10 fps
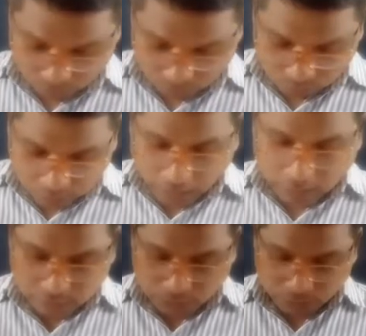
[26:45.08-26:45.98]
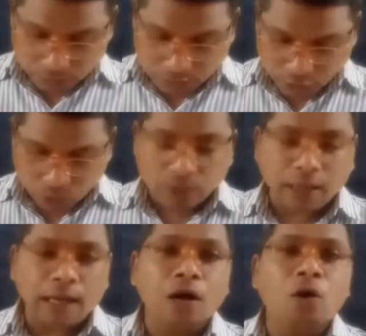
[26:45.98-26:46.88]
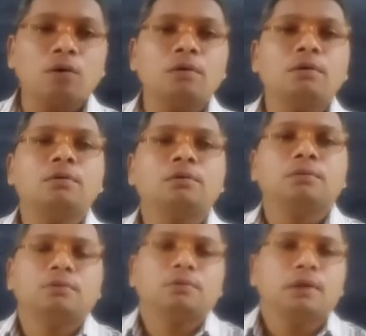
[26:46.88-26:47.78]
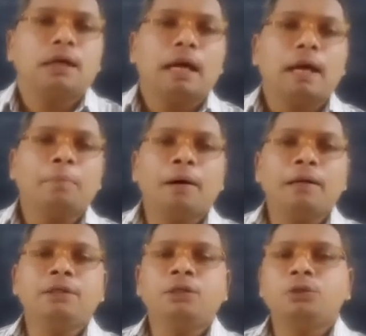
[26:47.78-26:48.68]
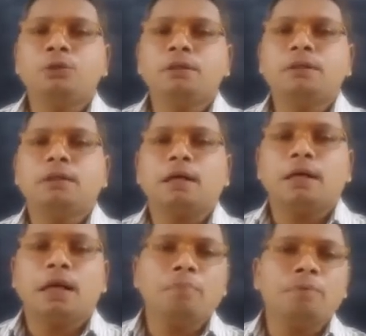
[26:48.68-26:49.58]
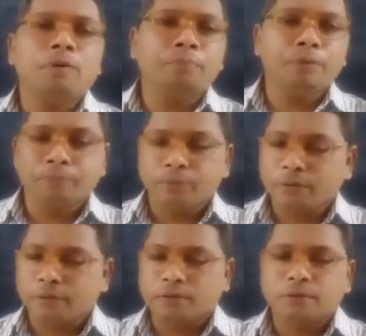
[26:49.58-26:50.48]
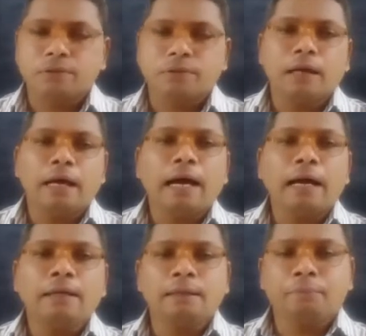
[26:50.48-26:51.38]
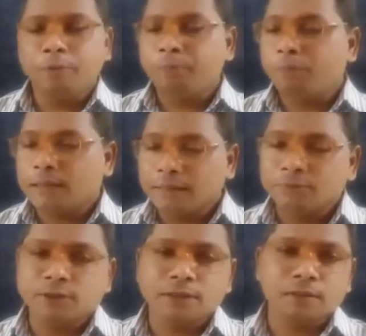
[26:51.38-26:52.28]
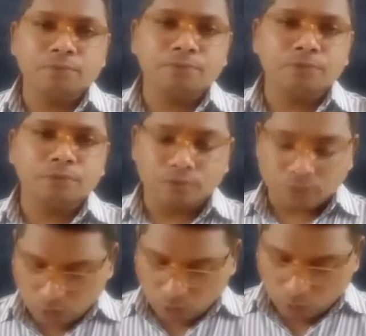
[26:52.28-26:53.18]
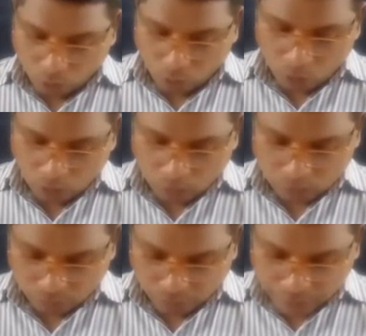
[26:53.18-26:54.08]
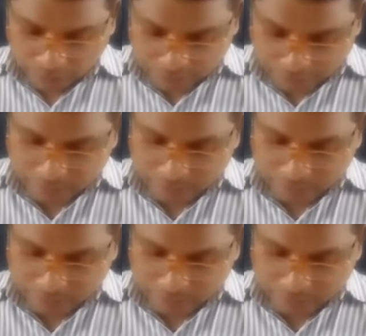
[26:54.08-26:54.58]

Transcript: Gandhiji was not alone. A multitude, love of people, and the people themselves all were there,